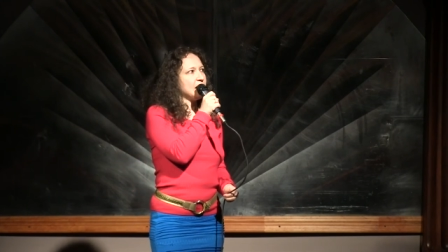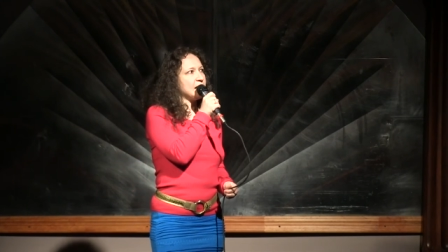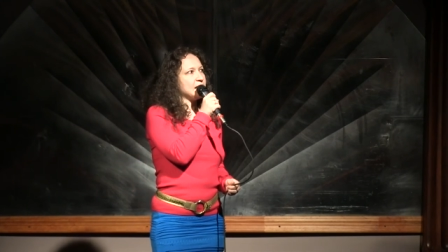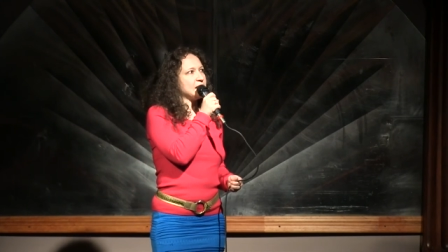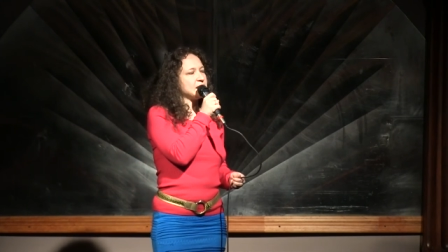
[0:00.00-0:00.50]

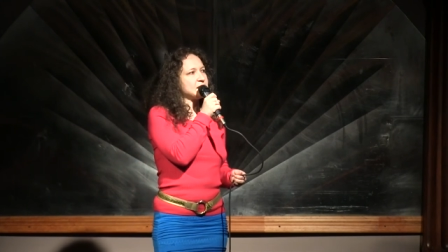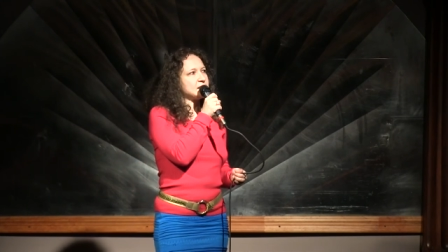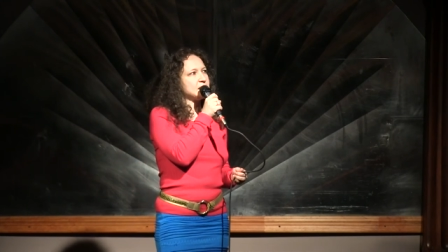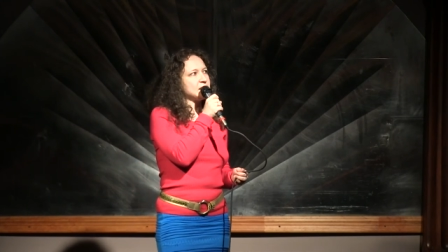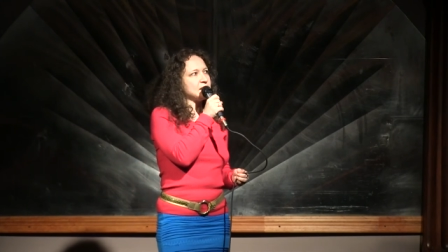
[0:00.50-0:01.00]
And
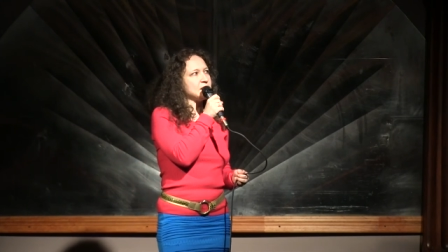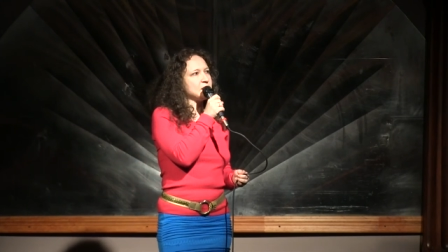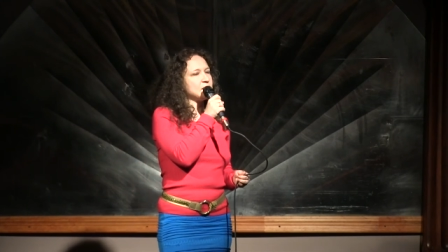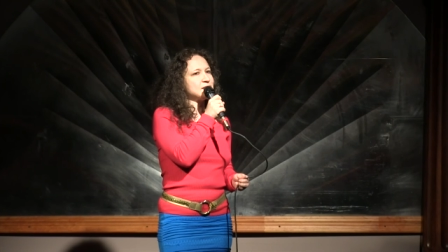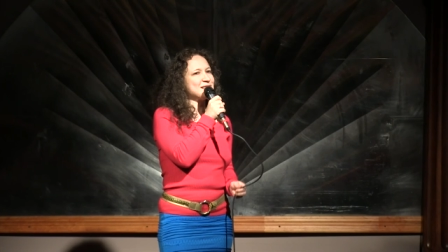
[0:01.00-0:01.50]
he
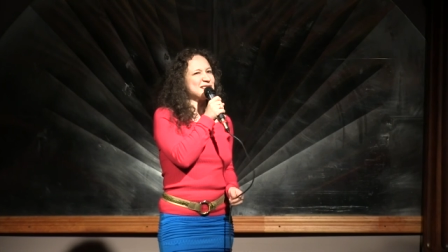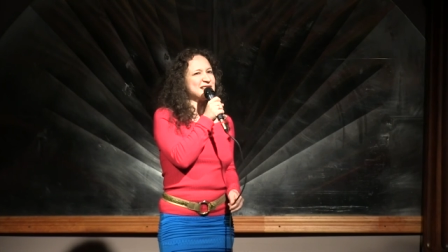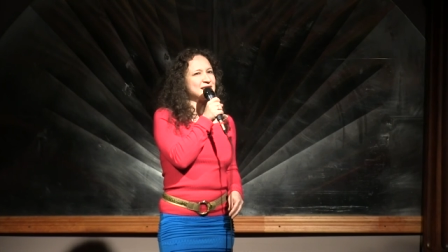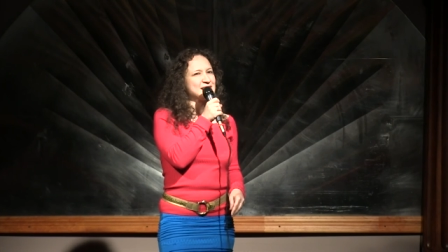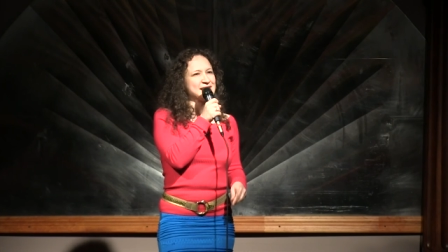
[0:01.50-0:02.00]
also
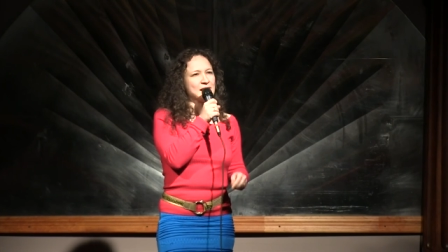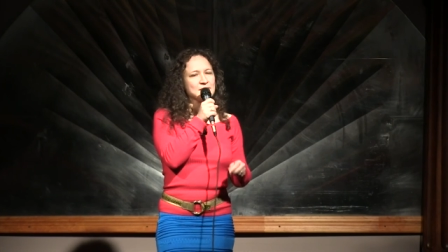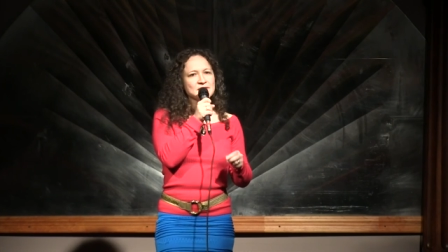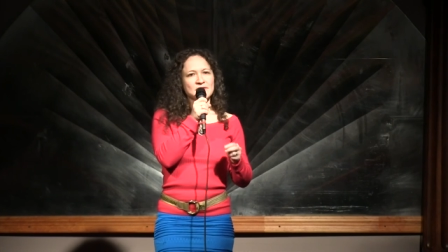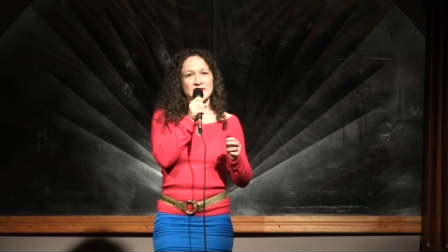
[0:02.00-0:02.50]
didn't
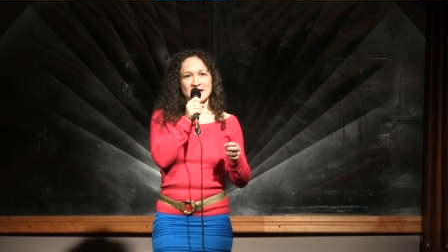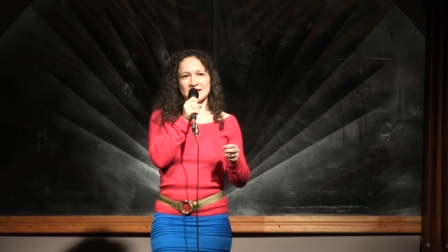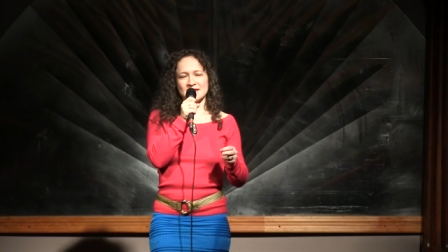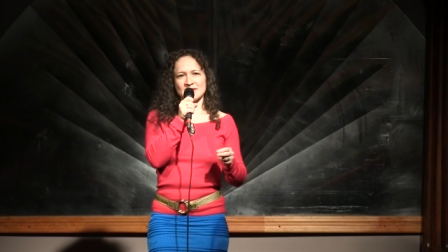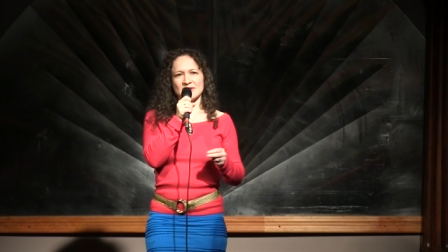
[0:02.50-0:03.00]
sound
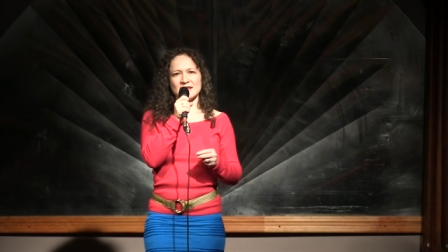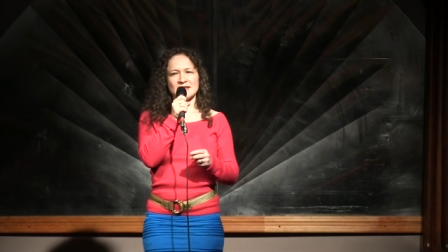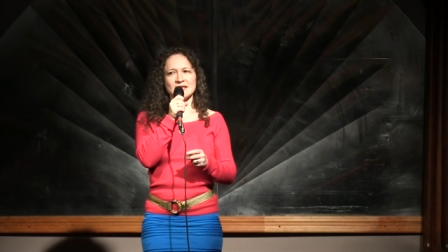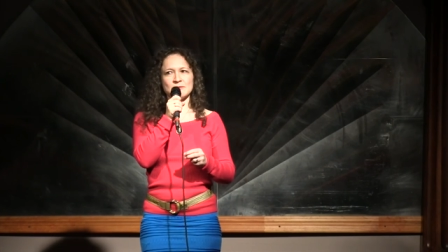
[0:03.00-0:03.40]
fan correctly.